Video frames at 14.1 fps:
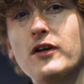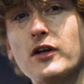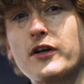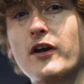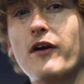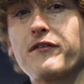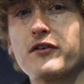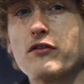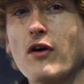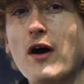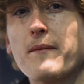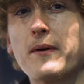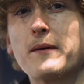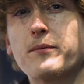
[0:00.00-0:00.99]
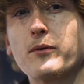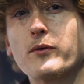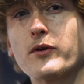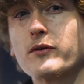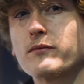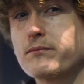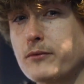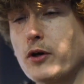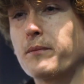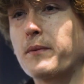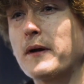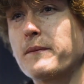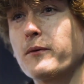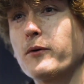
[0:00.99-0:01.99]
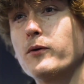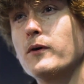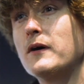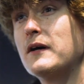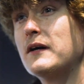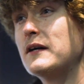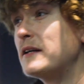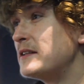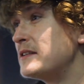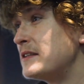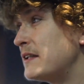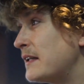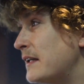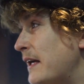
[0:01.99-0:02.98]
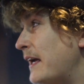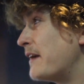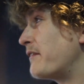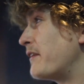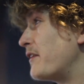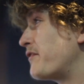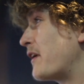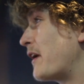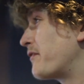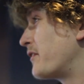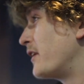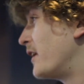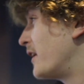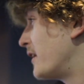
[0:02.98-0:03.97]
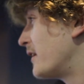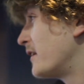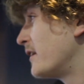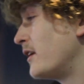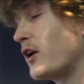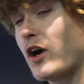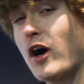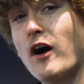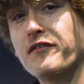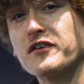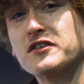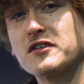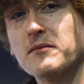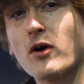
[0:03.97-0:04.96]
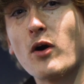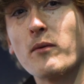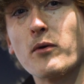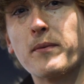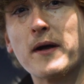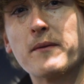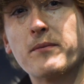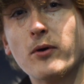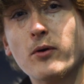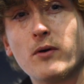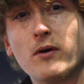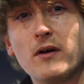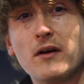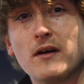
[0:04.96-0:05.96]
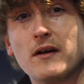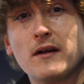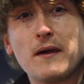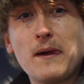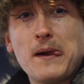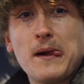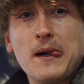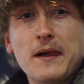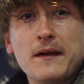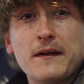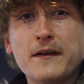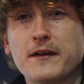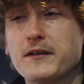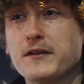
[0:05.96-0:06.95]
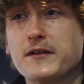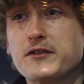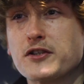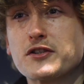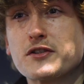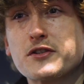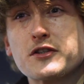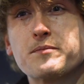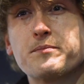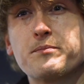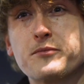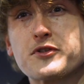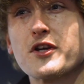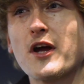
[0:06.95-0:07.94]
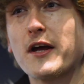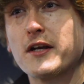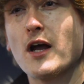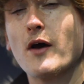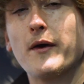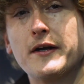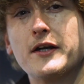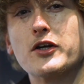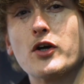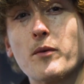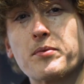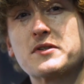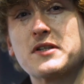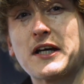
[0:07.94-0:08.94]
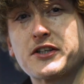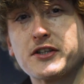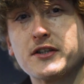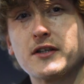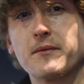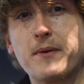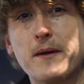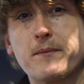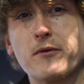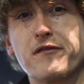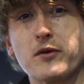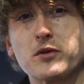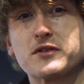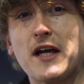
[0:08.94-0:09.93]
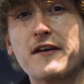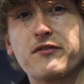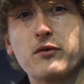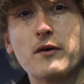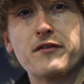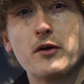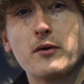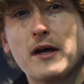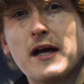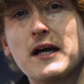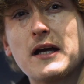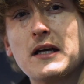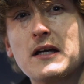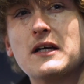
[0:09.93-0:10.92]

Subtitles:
looking after the right people, the good people. Even if you have to look after some horrible people, just knowing that you're protection and people feel safe with you there,